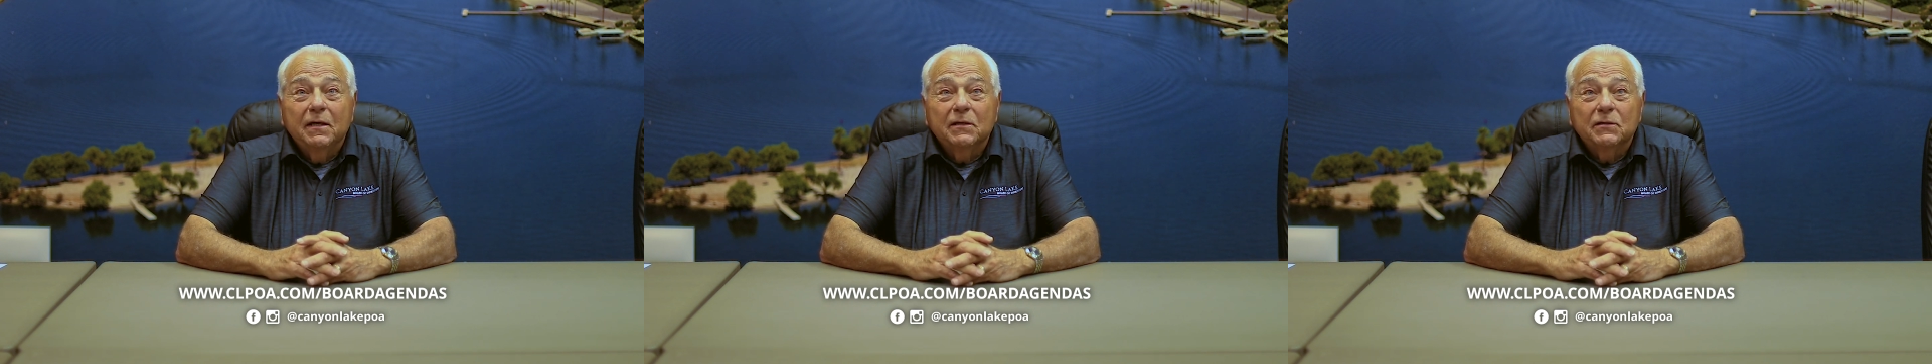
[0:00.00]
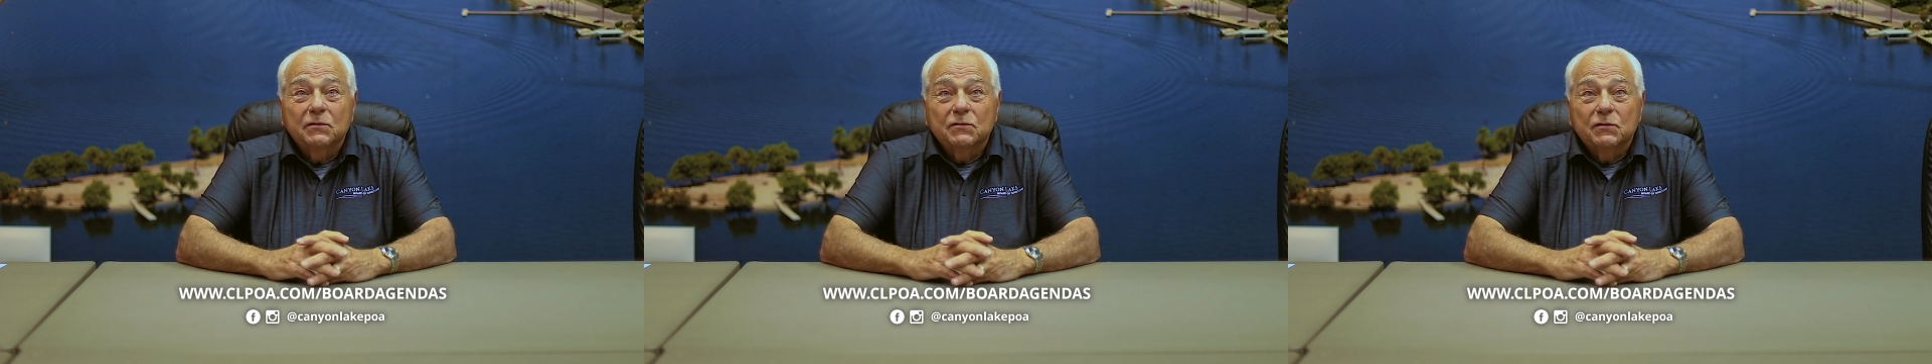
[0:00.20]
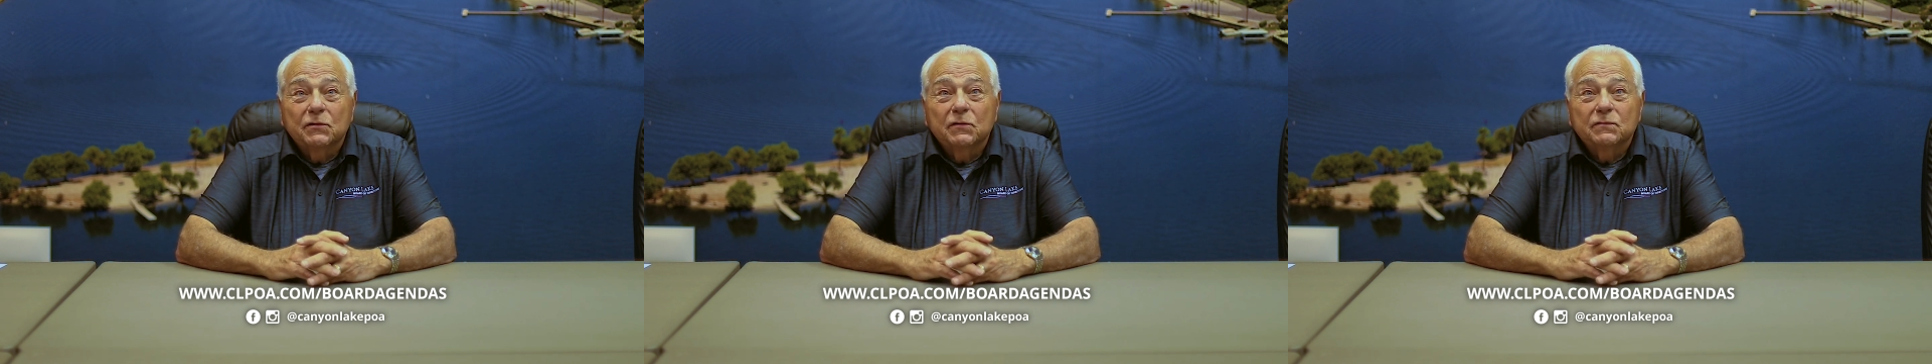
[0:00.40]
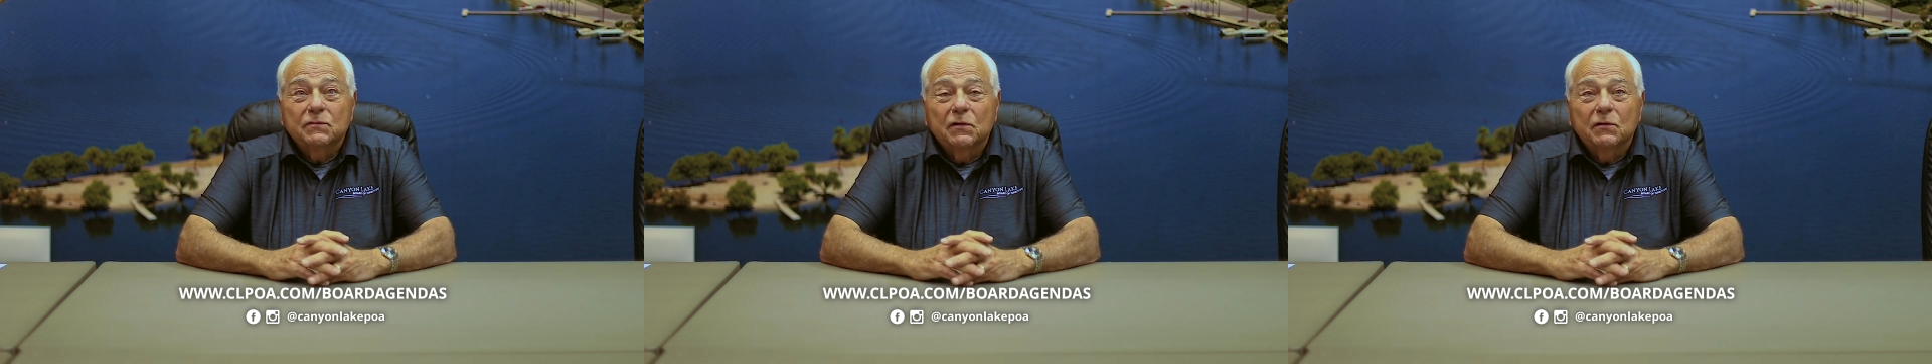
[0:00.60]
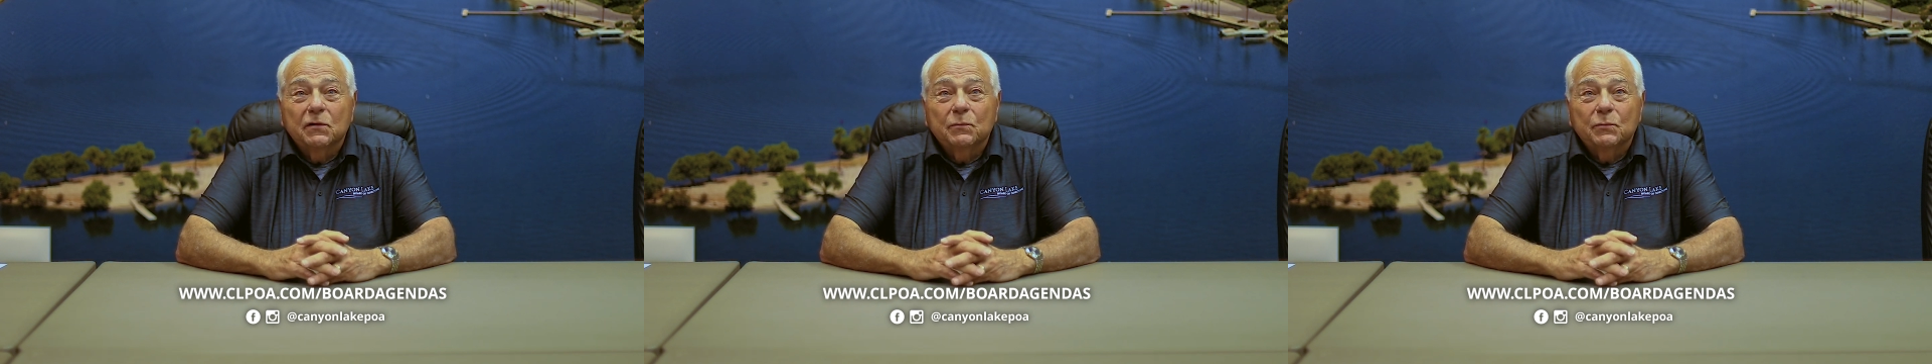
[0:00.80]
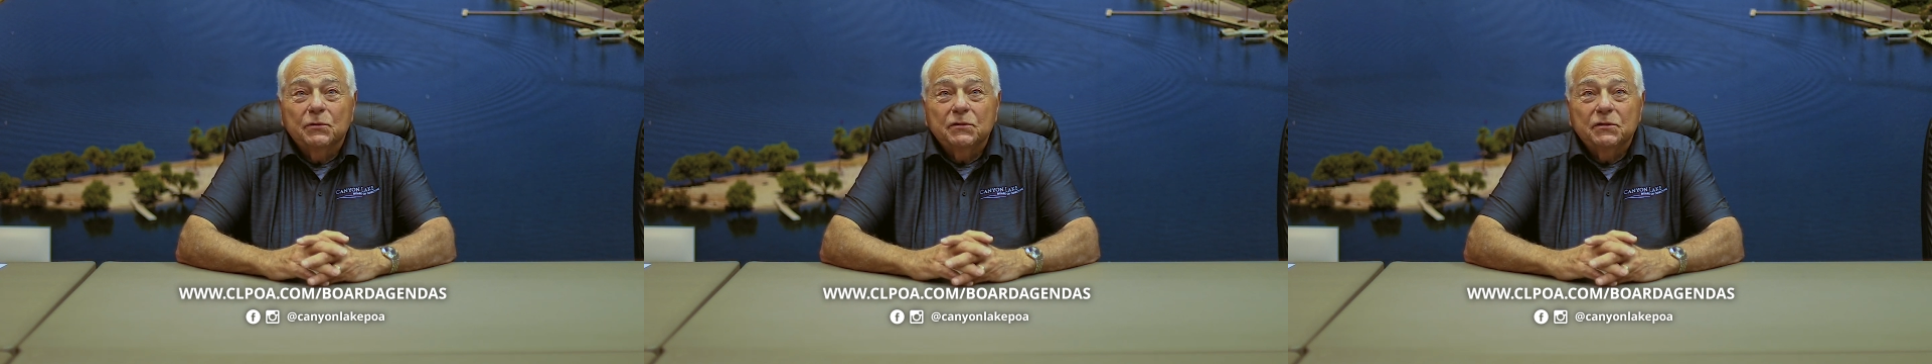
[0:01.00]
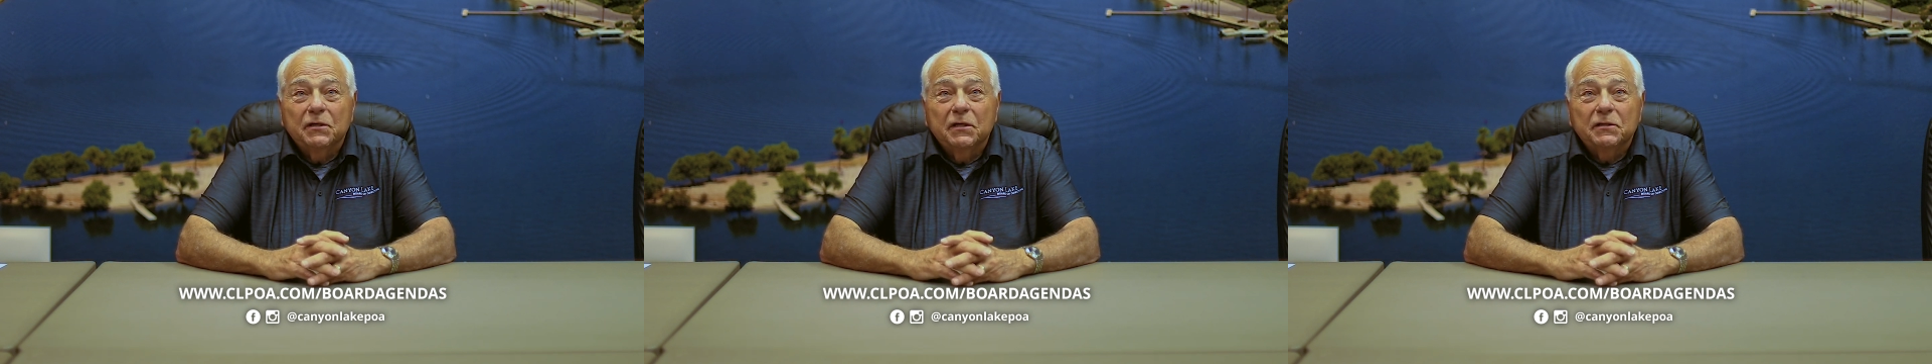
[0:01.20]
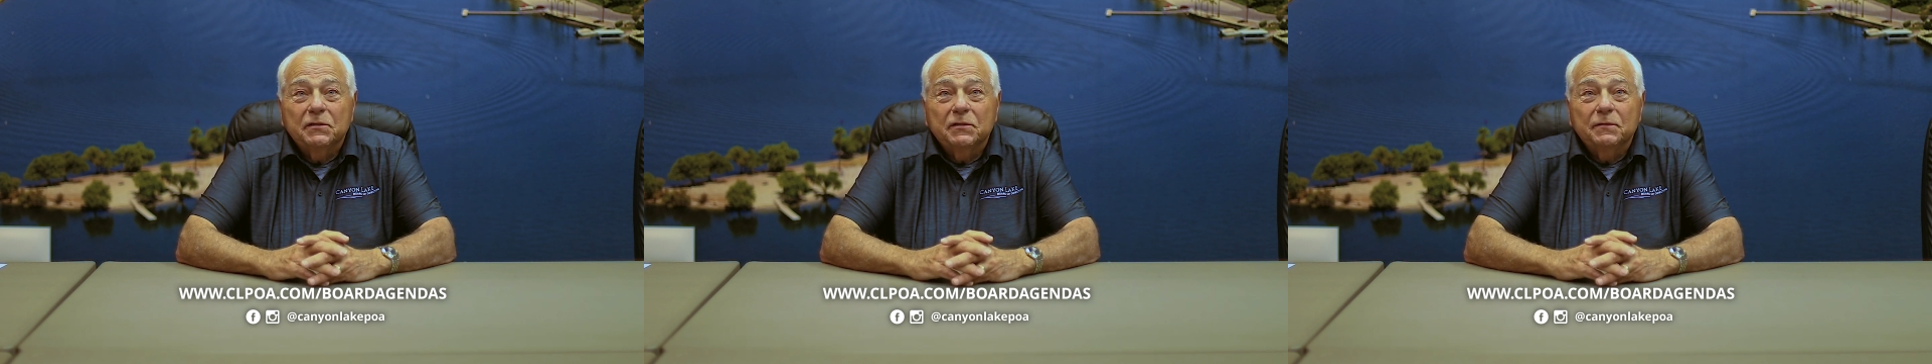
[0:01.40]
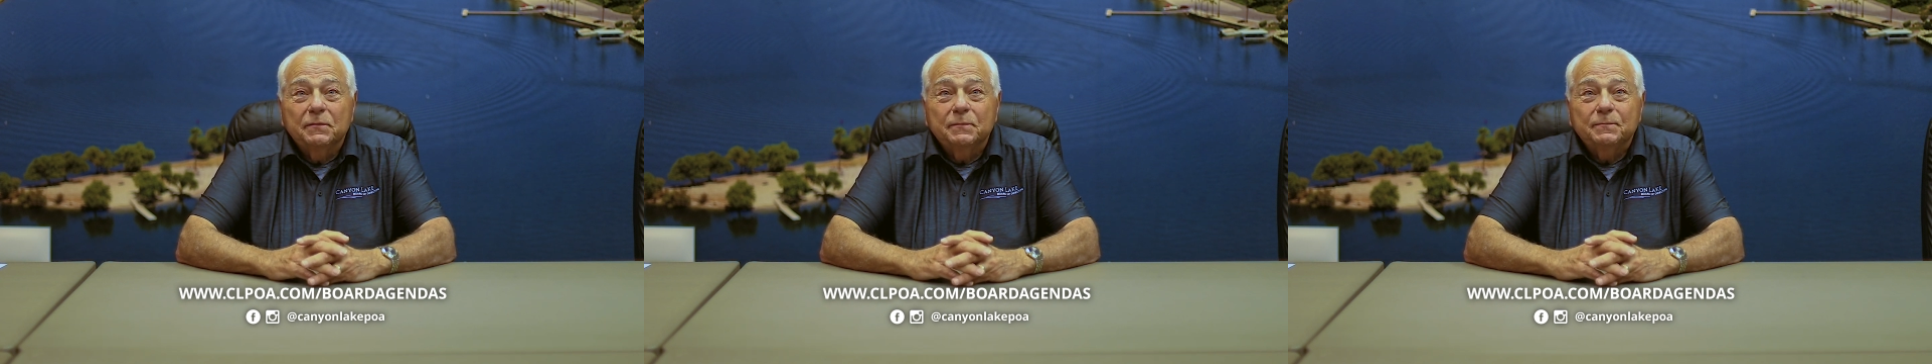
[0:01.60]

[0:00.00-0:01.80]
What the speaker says: and deserves our appreciation.